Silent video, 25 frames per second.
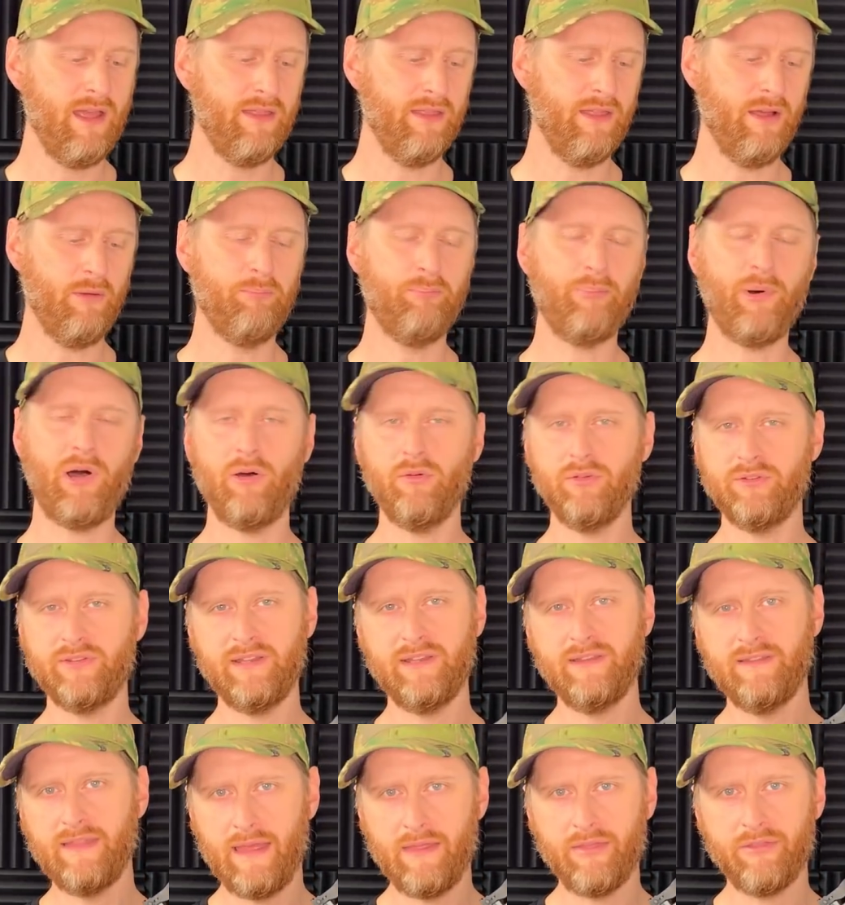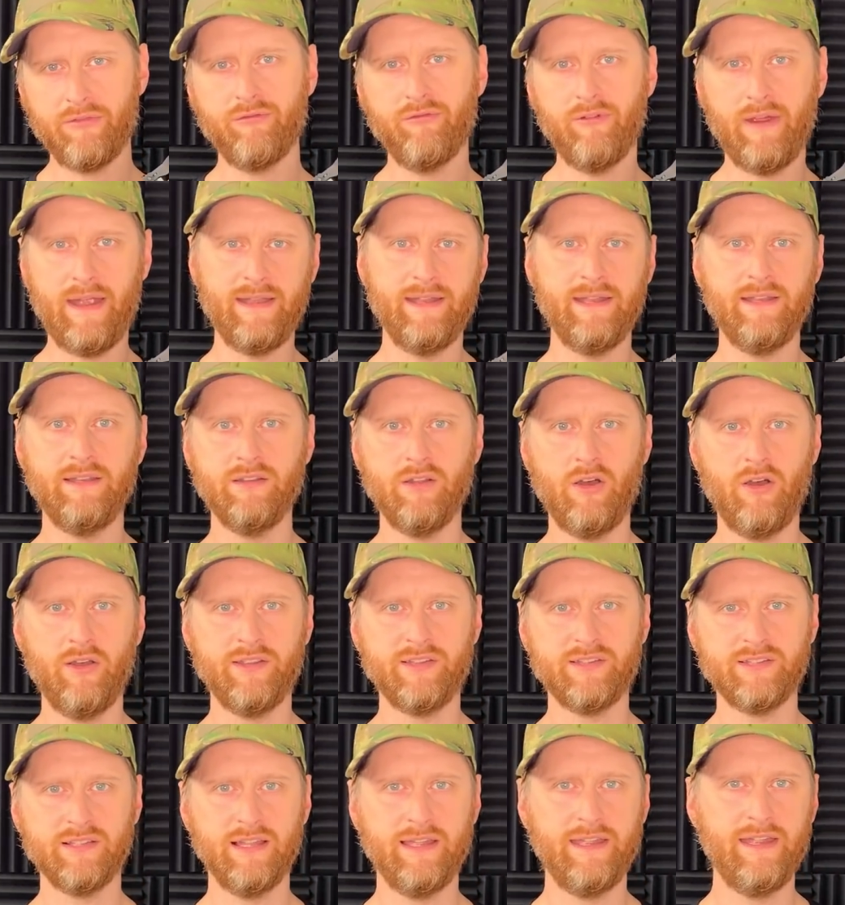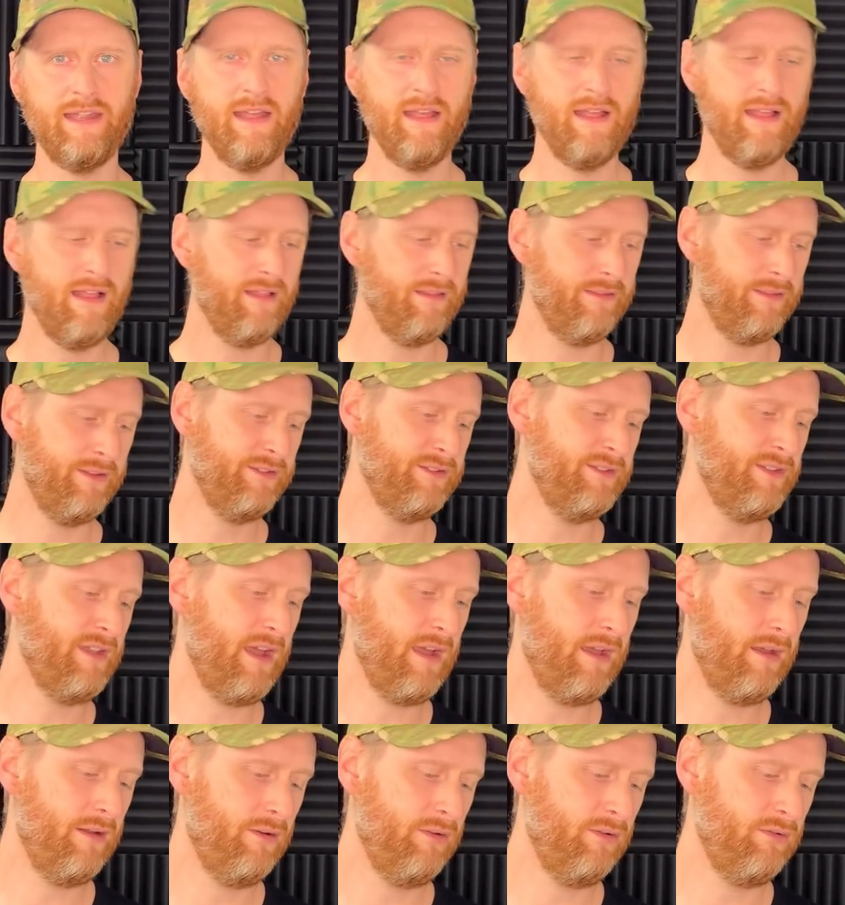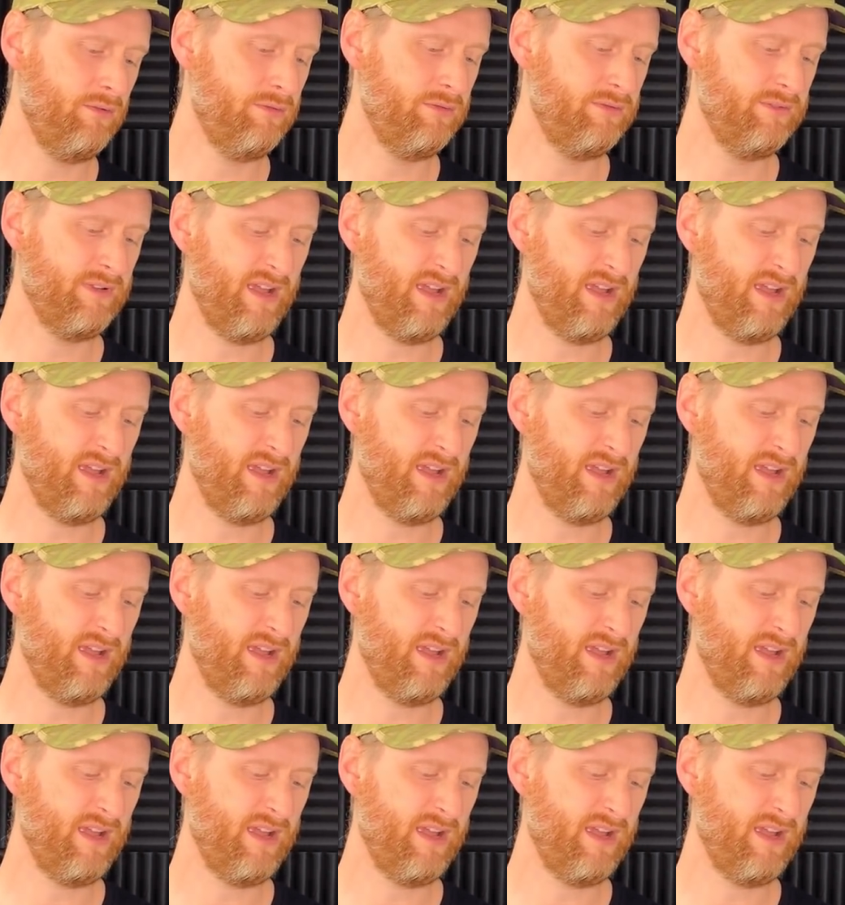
They're bolted, they're threaded nicely. There's no